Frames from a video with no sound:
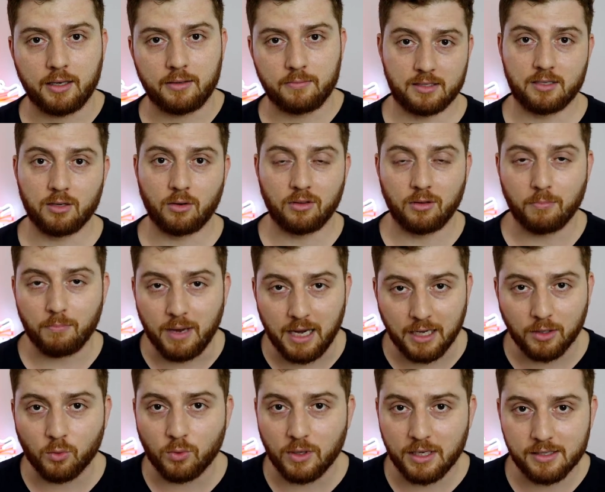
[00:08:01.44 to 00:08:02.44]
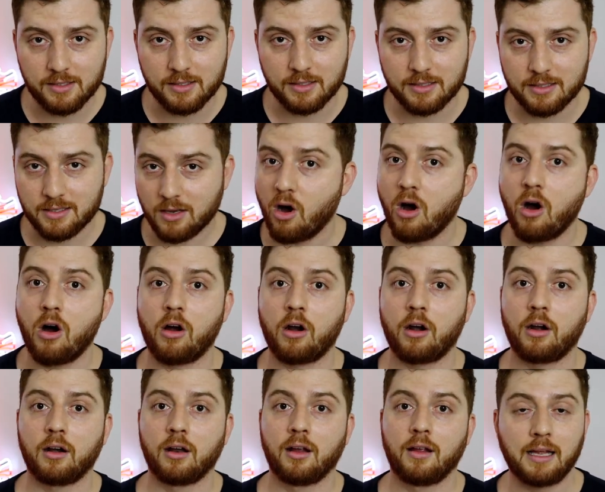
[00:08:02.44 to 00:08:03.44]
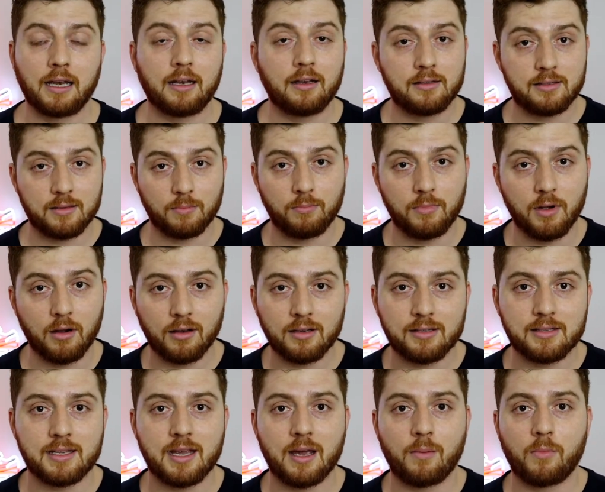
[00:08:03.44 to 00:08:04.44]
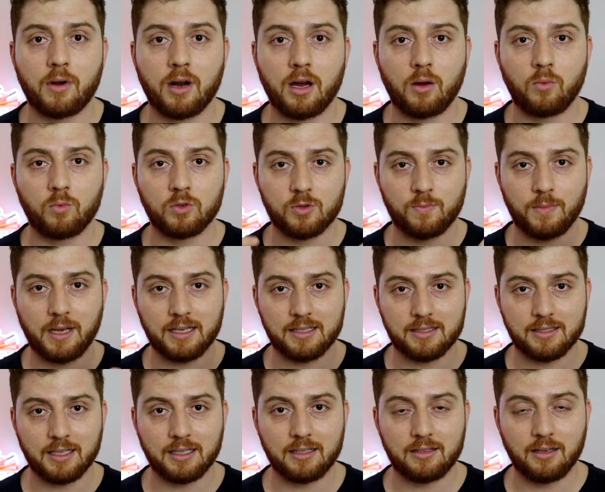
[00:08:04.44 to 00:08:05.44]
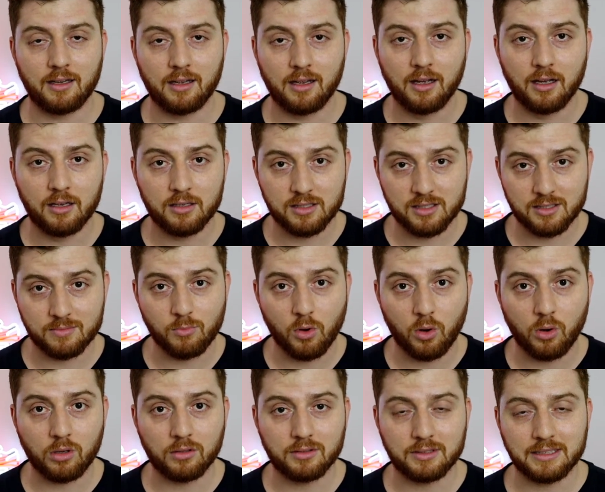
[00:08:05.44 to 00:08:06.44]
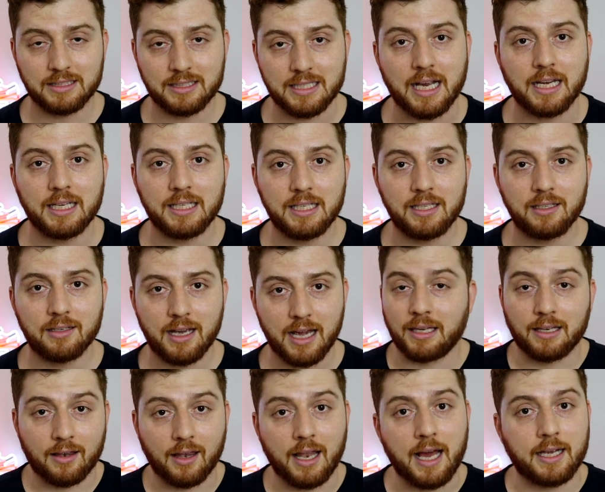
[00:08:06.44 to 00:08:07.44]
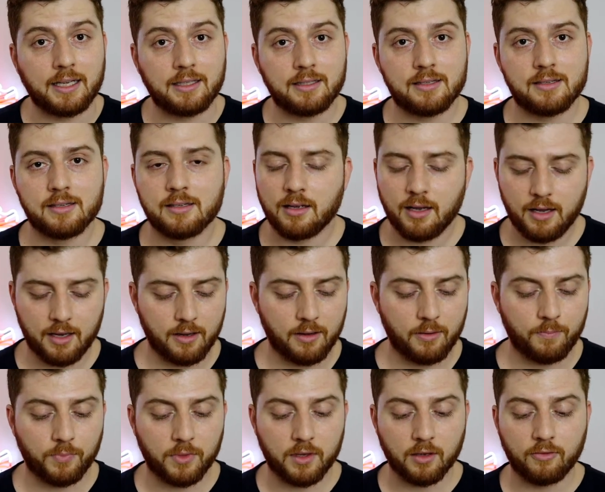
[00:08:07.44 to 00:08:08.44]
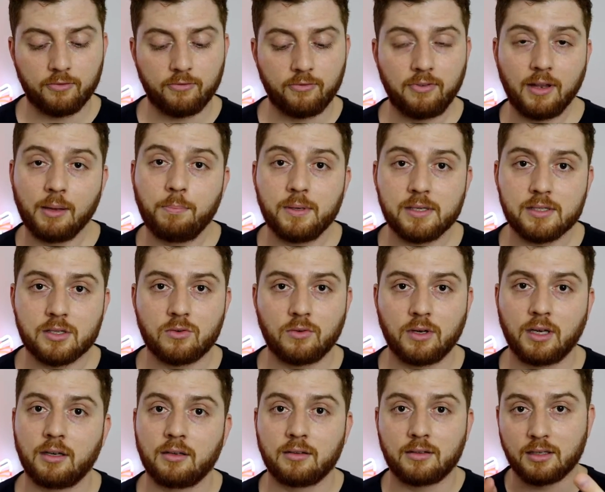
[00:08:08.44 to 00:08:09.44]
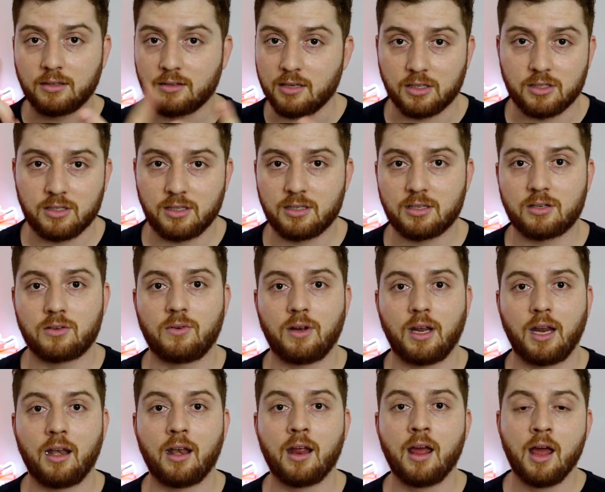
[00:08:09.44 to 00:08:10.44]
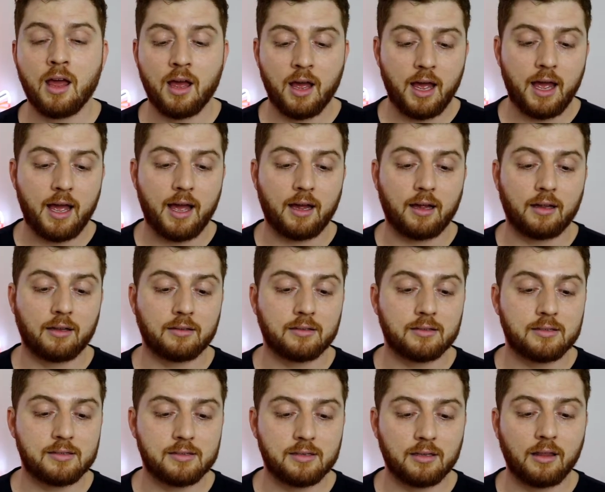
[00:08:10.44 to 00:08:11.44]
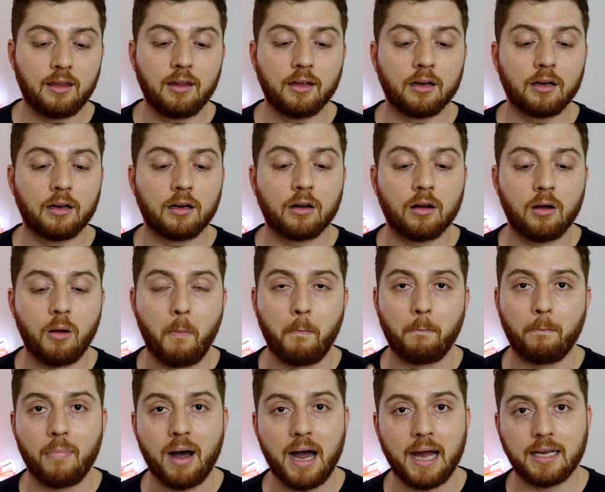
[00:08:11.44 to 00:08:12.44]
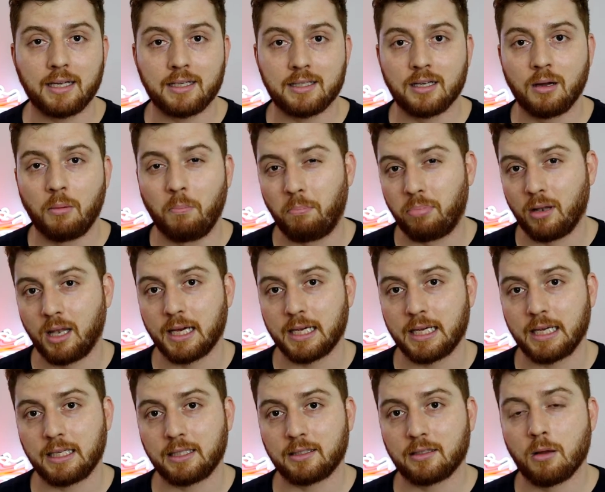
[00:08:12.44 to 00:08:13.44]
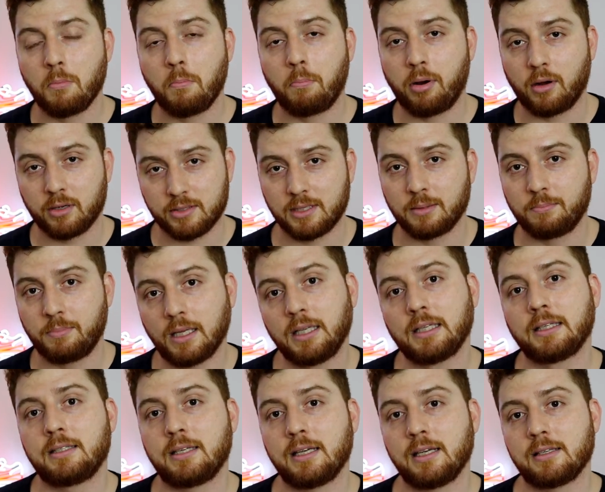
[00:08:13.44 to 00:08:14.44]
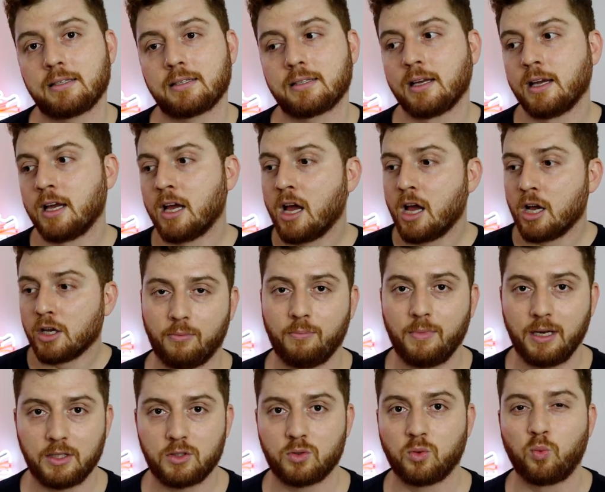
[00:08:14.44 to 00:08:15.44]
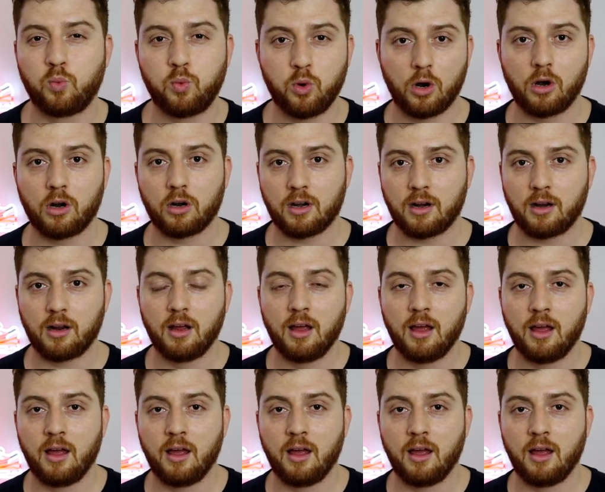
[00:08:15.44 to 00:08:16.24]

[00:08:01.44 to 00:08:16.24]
it. So the main reasons are that it's a mirrorless camera, which makes it small, tiny and light, the flippy screen, the touchy screen and the mic plug-in possibilities. For me to work